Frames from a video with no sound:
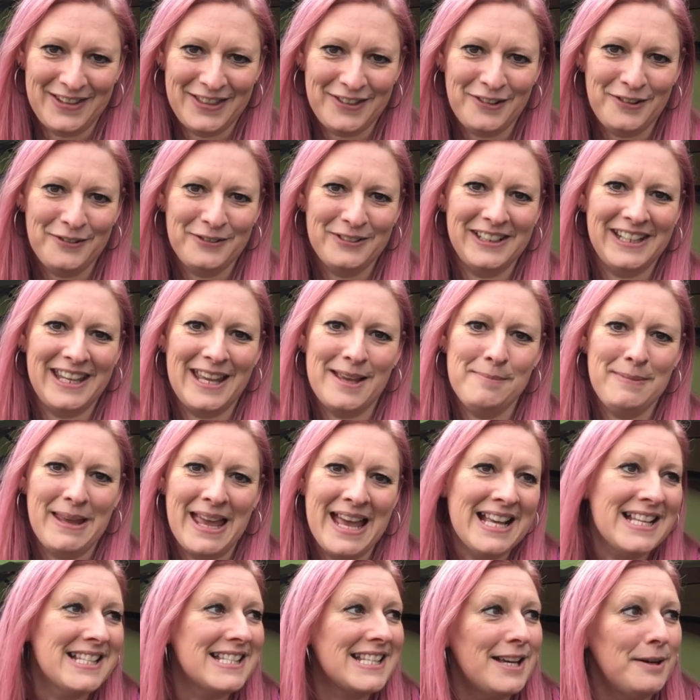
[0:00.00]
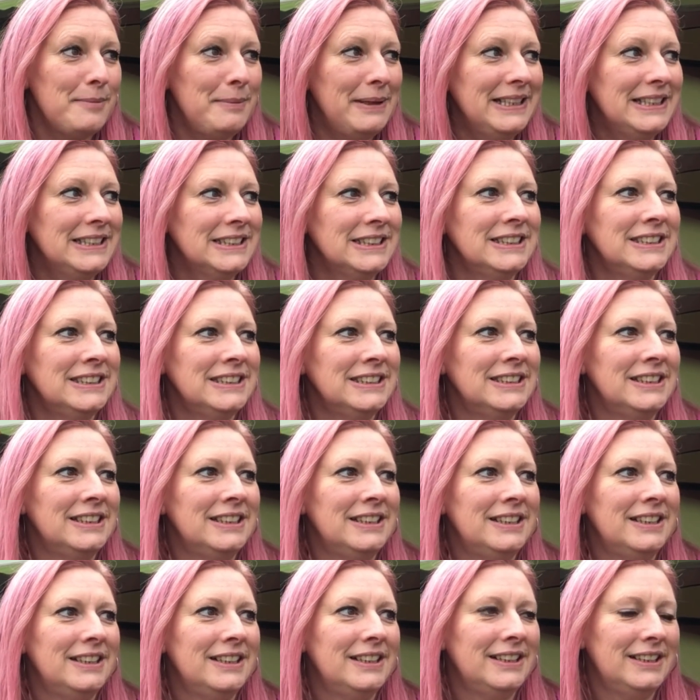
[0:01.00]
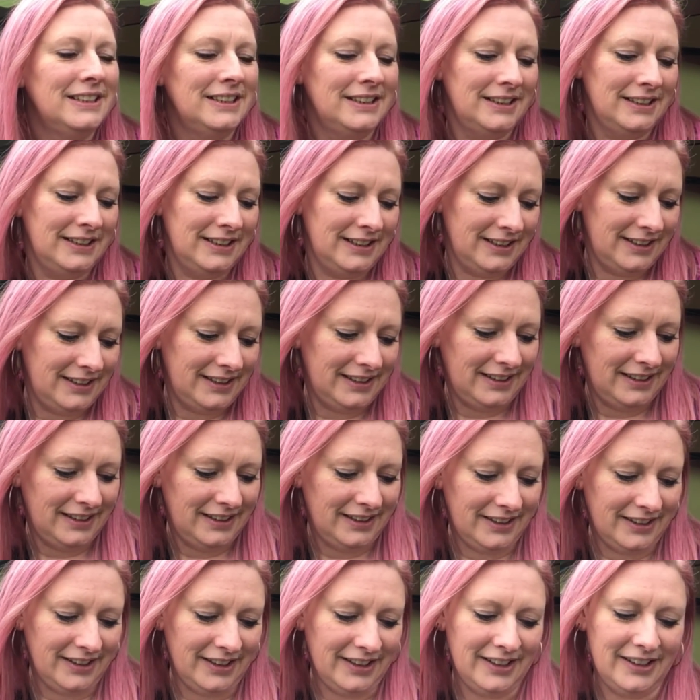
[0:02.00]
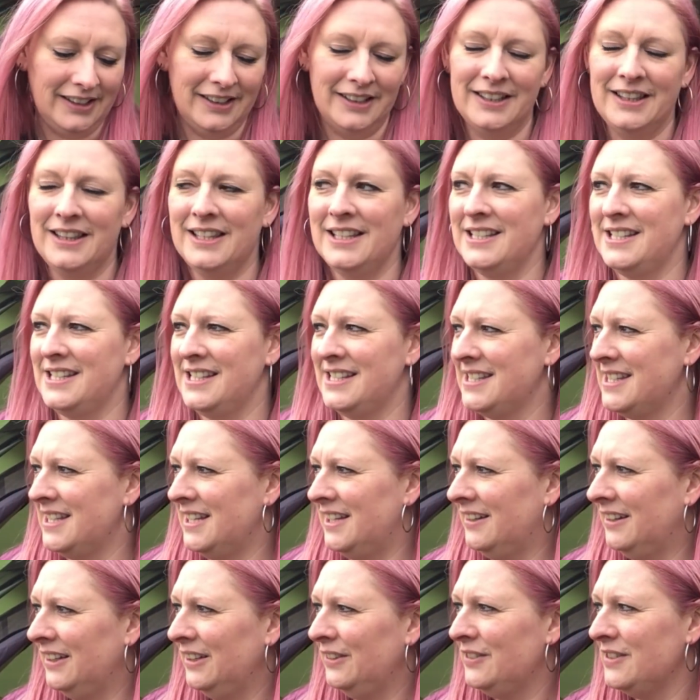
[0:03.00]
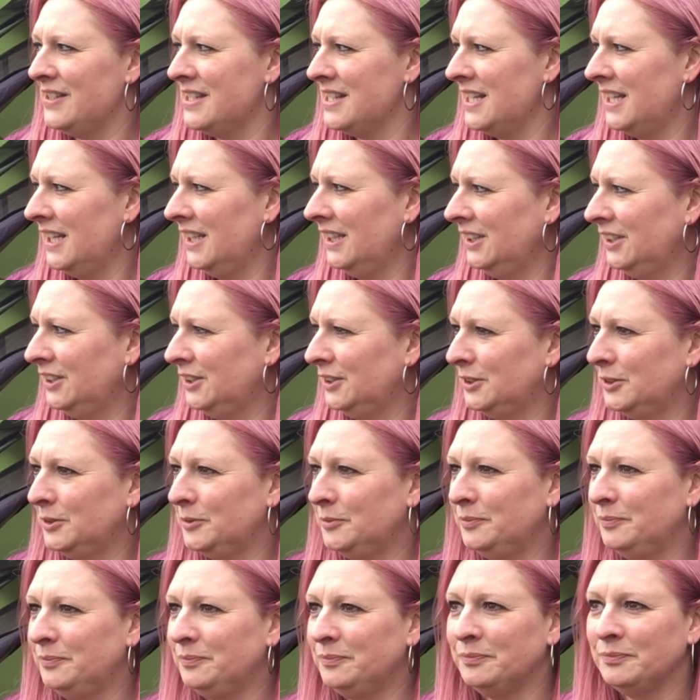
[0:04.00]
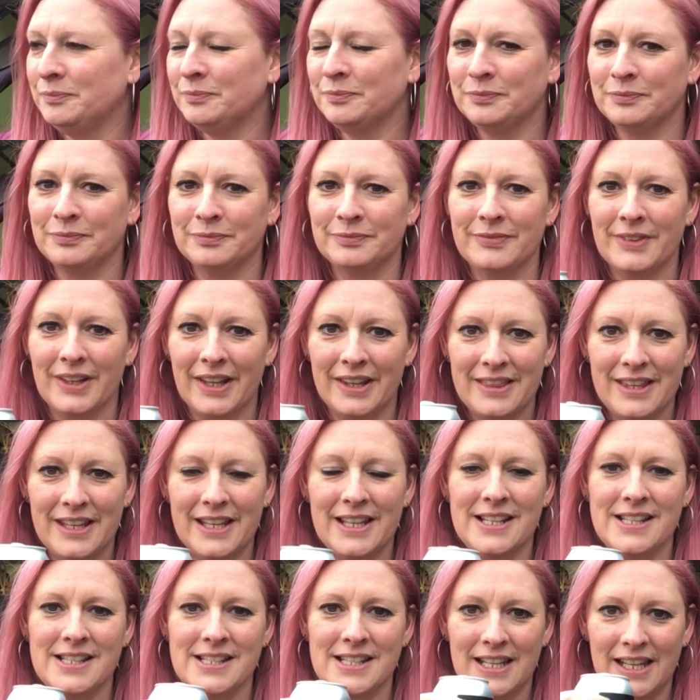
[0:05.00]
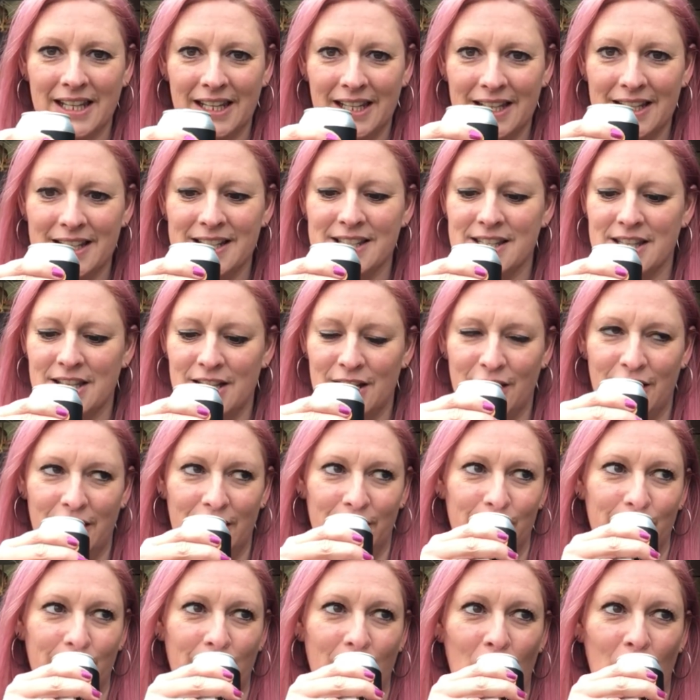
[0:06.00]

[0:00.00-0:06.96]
whether I want to get my ass out of bed. Oh, this is the life, isn't it? This is the life.